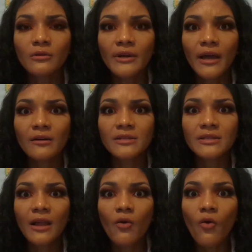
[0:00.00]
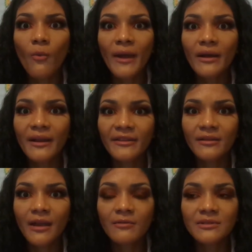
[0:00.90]
And I was just like, oh my God, I
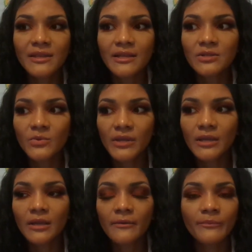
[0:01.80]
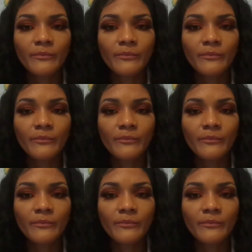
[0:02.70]
thought that was next week.